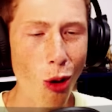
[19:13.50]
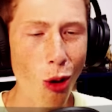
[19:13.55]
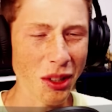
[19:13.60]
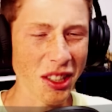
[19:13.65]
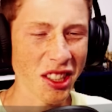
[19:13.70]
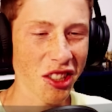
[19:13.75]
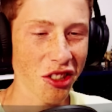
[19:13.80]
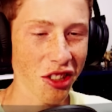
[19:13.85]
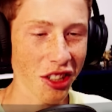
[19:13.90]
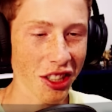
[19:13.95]

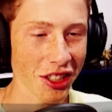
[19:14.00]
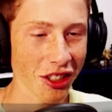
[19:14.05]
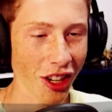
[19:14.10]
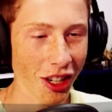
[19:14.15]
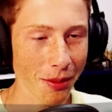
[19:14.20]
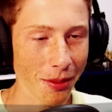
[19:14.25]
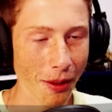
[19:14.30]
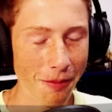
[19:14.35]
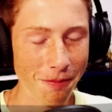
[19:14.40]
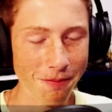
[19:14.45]
Oh, it's just
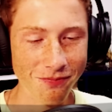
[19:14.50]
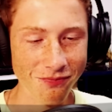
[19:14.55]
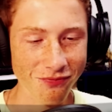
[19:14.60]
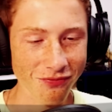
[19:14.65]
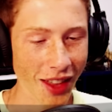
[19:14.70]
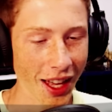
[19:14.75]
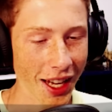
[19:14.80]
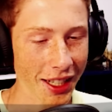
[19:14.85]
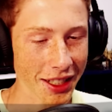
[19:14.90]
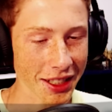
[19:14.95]
knockback.
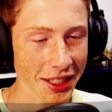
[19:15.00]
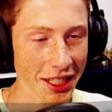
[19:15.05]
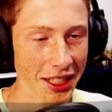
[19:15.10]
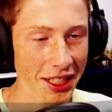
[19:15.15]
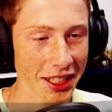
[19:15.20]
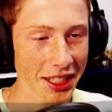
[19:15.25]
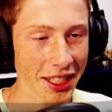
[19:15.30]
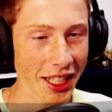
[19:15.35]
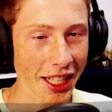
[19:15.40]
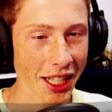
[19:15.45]
That is
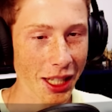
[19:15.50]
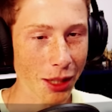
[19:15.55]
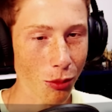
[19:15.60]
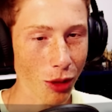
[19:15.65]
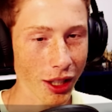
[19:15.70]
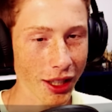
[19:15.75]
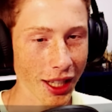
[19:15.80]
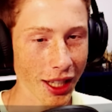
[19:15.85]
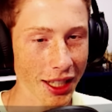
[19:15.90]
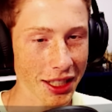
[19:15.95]
a stinky
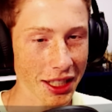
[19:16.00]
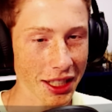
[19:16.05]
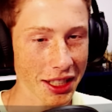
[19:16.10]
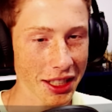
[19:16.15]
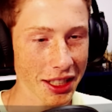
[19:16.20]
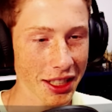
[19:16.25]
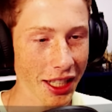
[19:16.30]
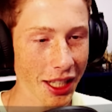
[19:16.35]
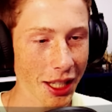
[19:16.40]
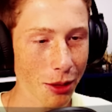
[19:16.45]
one. That is a
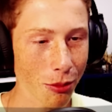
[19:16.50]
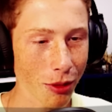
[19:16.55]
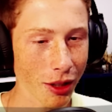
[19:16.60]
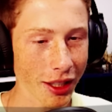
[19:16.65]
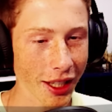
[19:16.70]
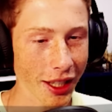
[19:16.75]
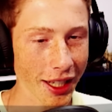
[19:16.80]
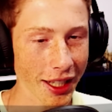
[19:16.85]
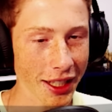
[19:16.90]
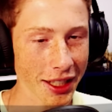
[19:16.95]
stinky
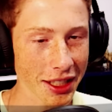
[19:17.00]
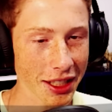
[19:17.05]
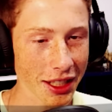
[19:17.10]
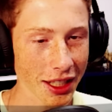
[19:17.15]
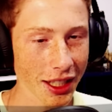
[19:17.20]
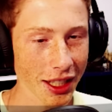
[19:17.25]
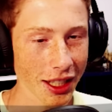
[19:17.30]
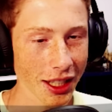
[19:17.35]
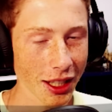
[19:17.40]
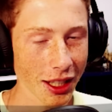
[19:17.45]
one, guys.